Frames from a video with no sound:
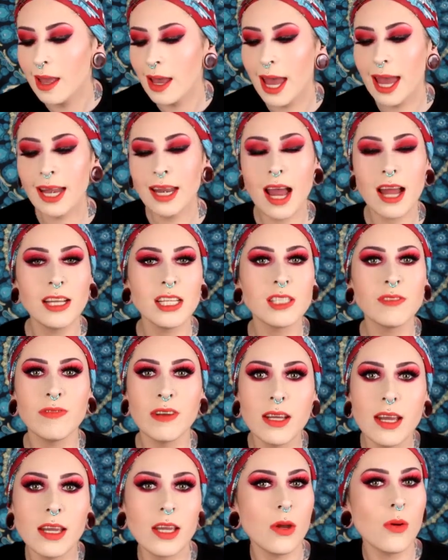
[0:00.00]
And I just
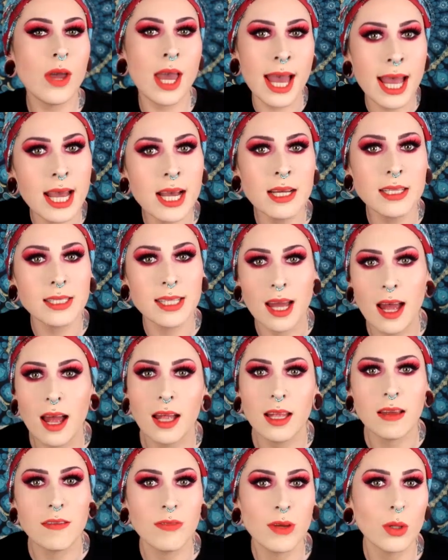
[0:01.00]
feel like you can't
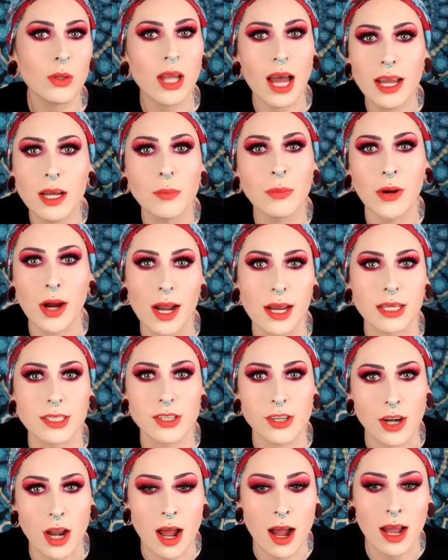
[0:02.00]
tell if you like a
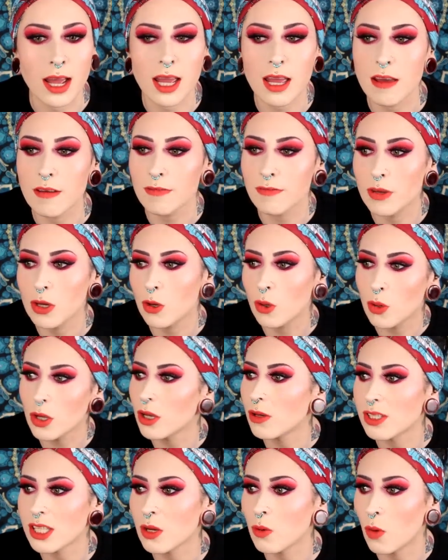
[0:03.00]
product or not if you
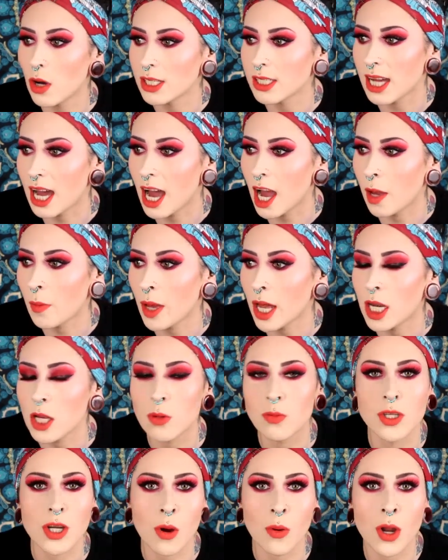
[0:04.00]
use it one time and
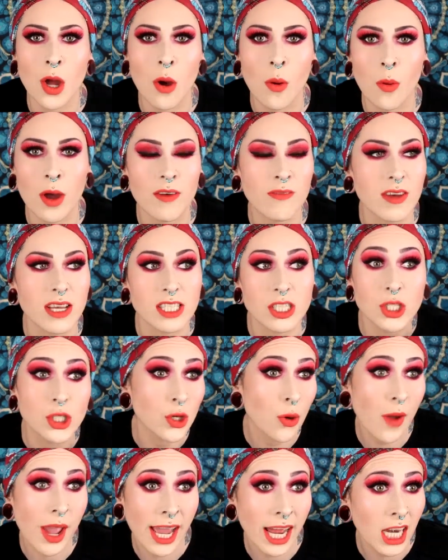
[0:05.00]
you don't know if it's
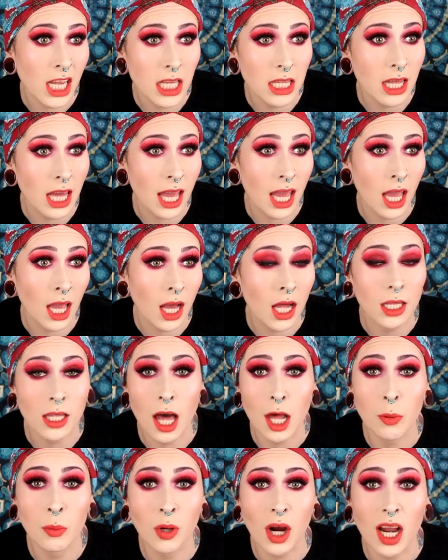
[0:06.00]
doing anything. A
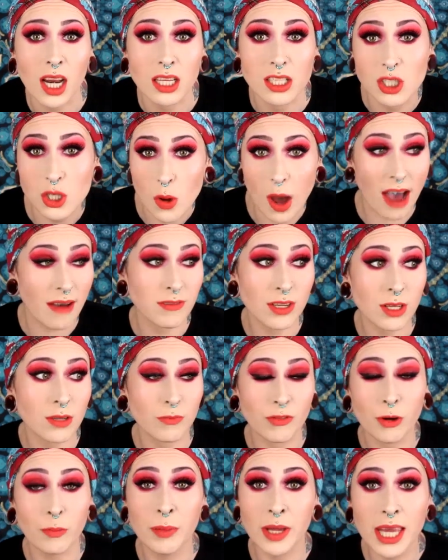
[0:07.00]
lot of products, you have to
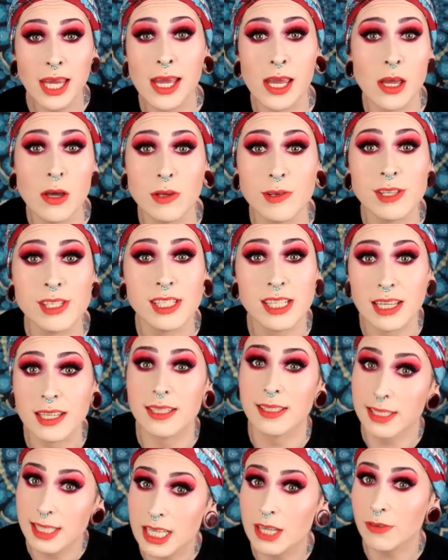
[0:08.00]
repeat use
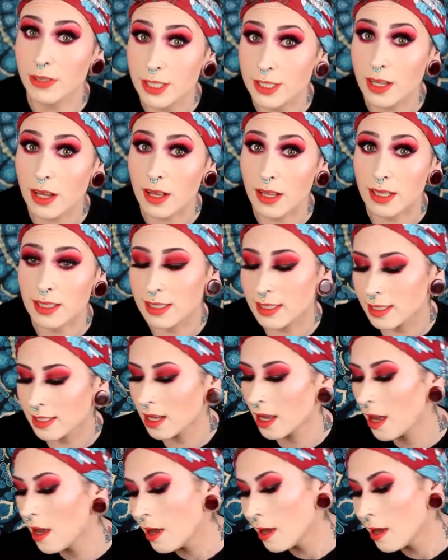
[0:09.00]
to see results.